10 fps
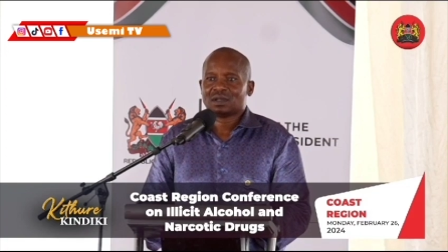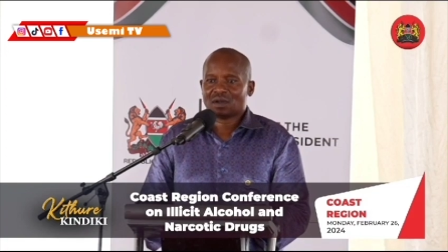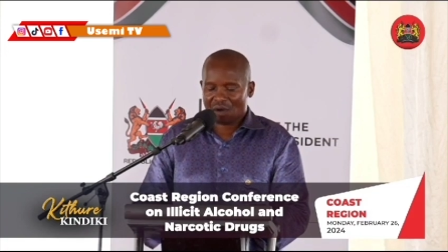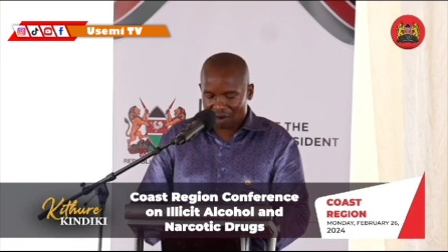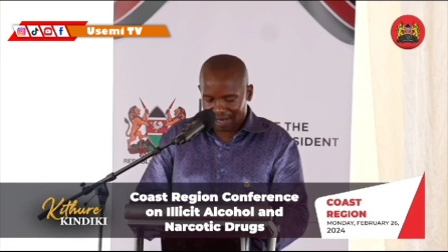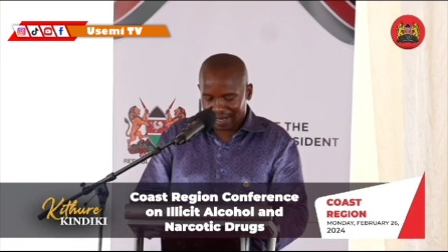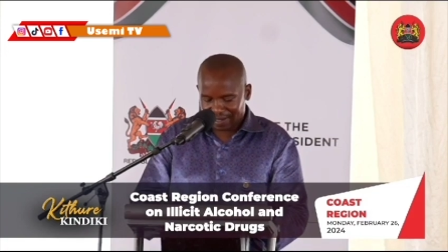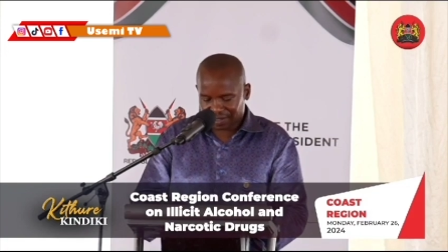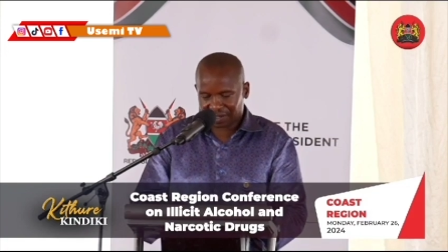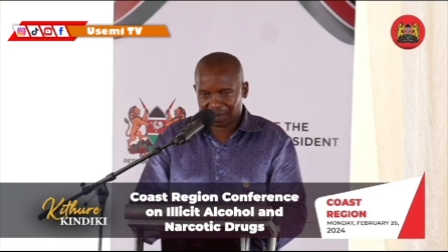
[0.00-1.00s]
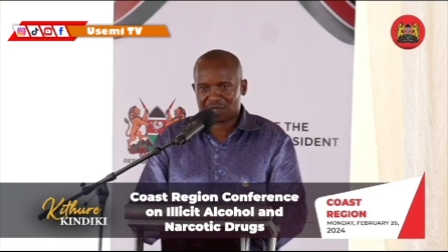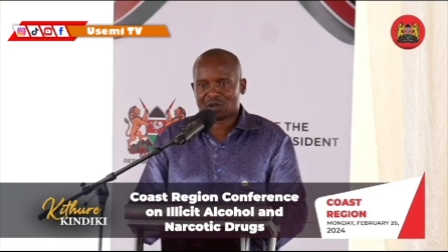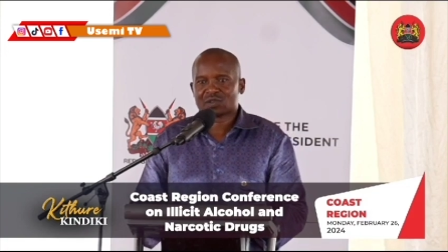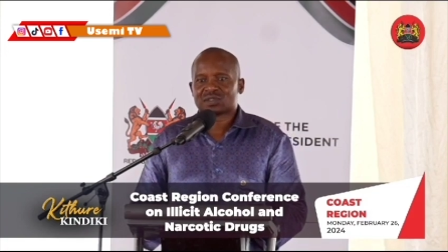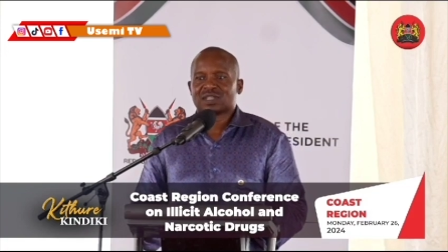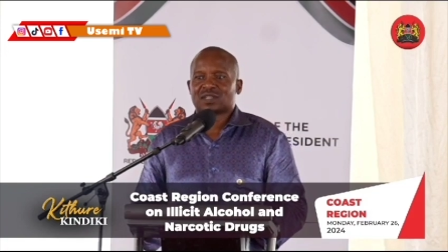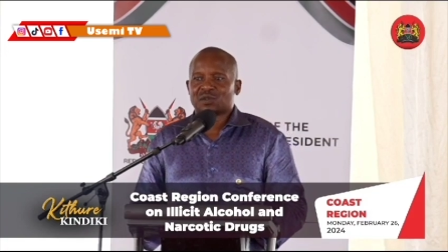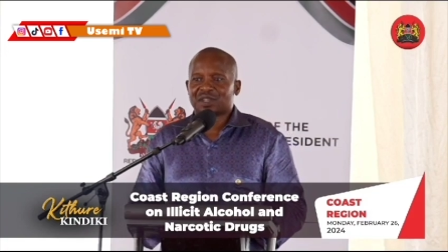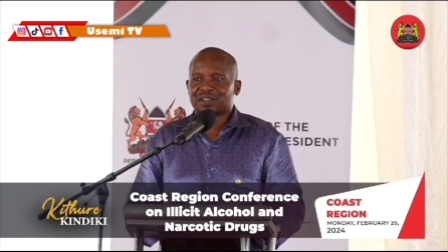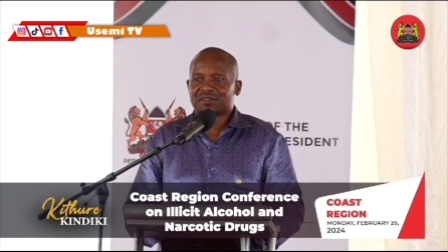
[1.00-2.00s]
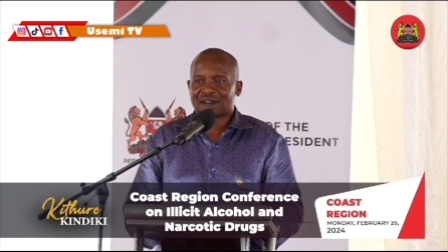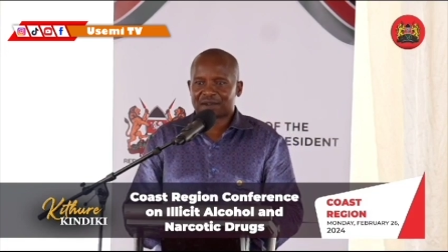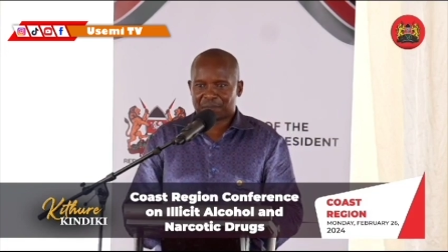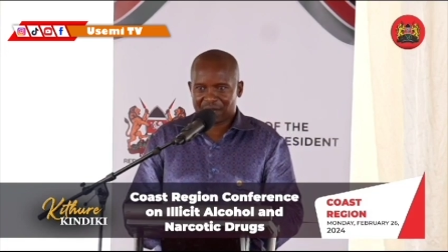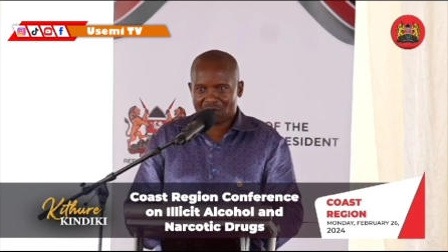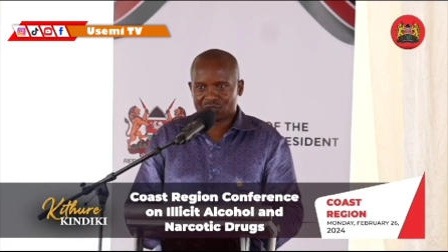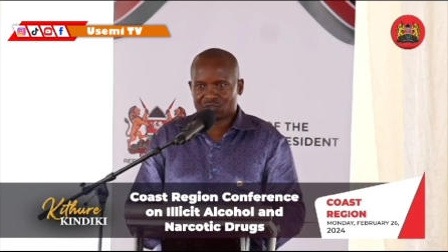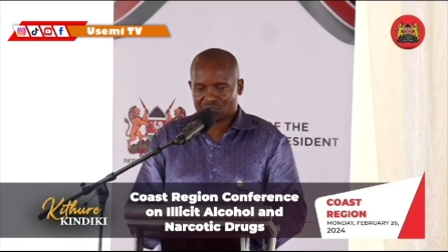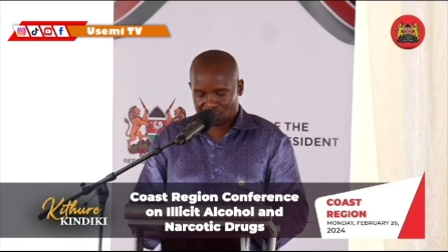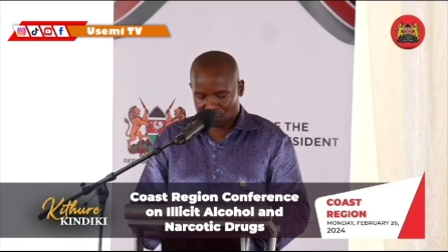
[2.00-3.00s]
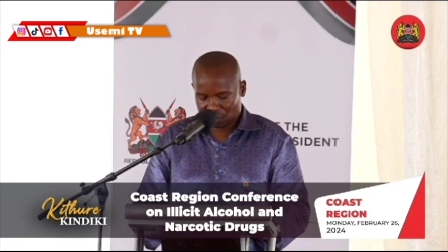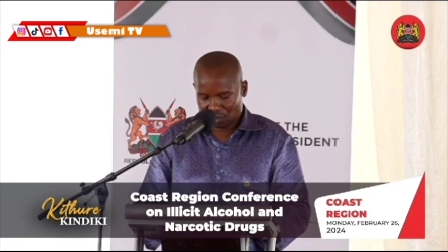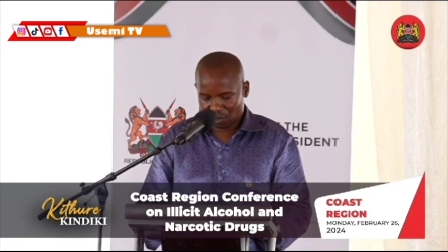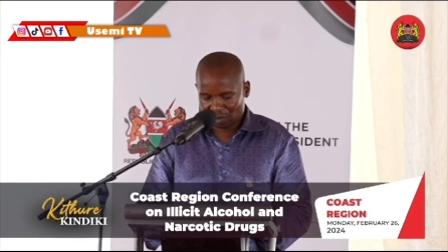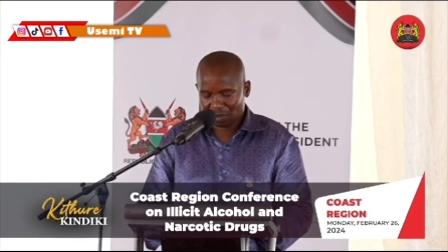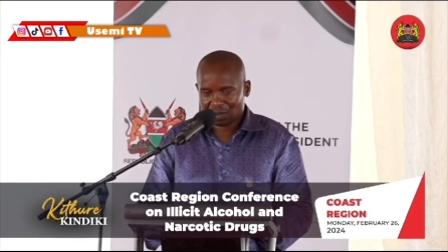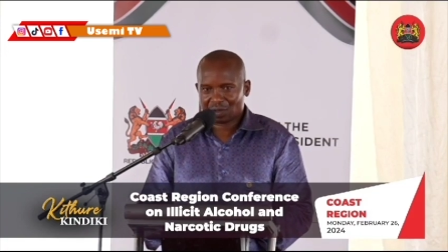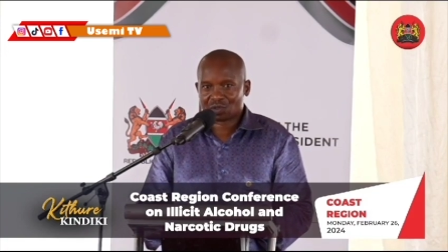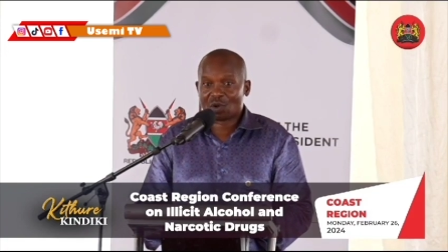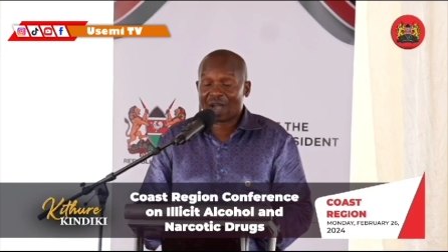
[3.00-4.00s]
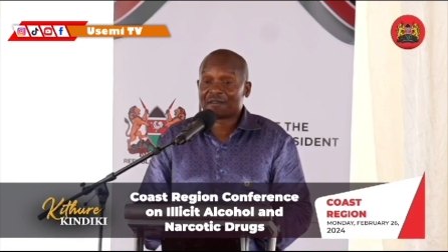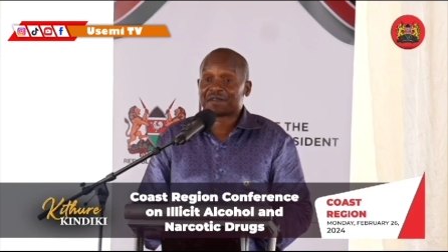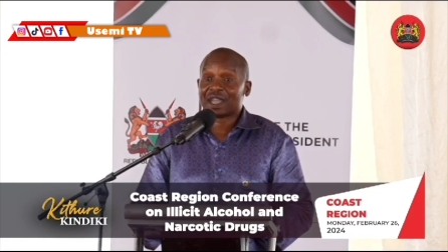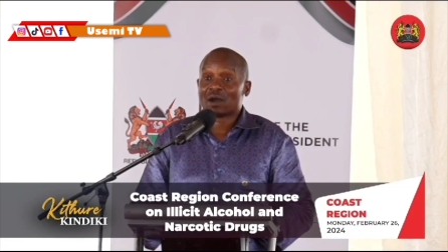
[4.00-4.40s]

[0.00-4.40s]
organized criminals, including drug barons, to have their